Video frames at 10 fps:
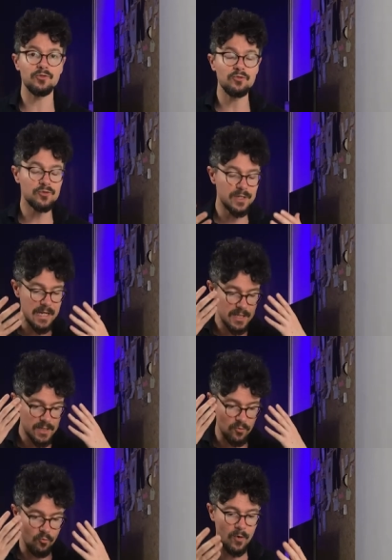You
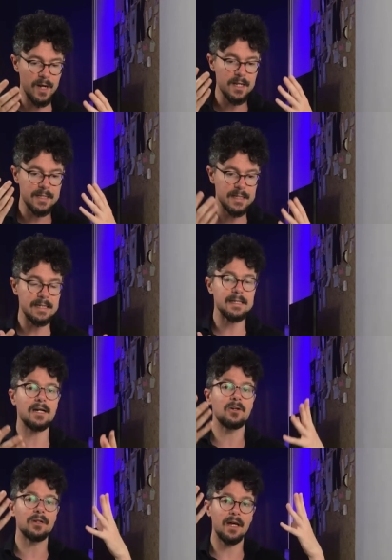just wanna sit
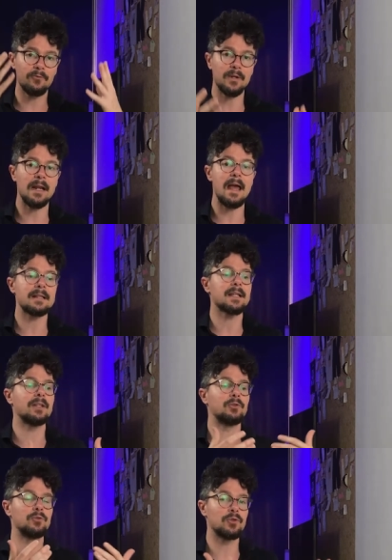down and relax
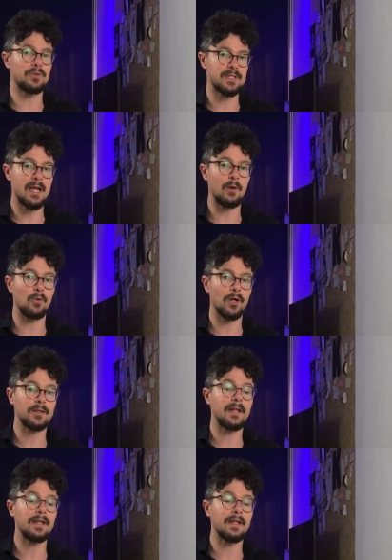and do your design work